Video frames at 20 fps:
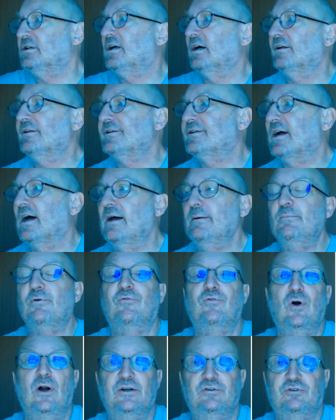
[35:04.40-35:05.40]
until the time
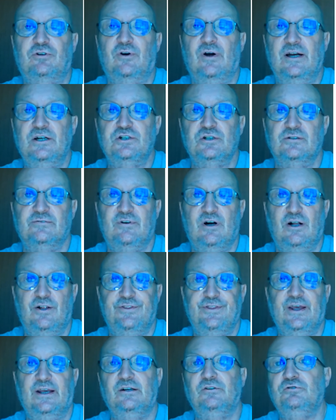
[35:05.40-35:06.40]
of restoration of all
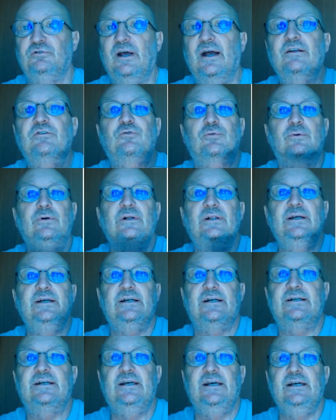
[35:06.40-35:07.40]
things. That's
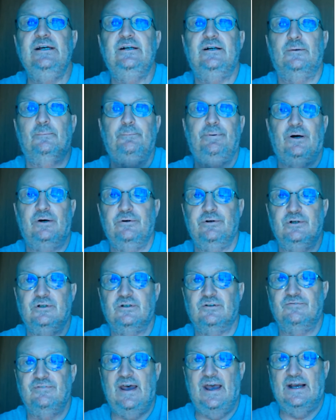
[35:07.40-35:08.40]
really a key
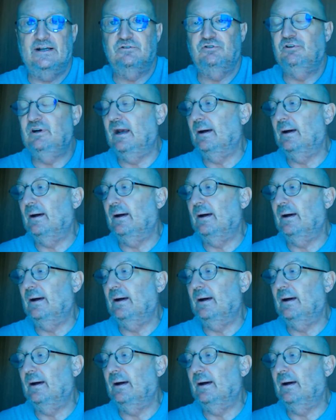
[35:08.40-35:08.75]
component of Acts